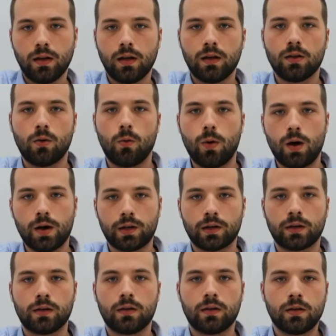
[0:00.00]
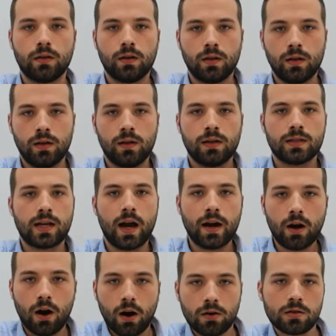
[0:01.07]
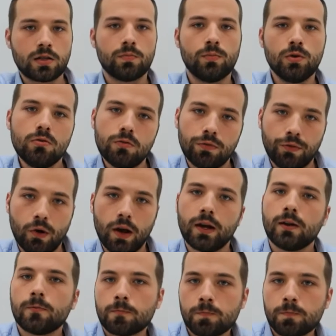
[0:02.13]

in the water, it's kind of hard to move, right?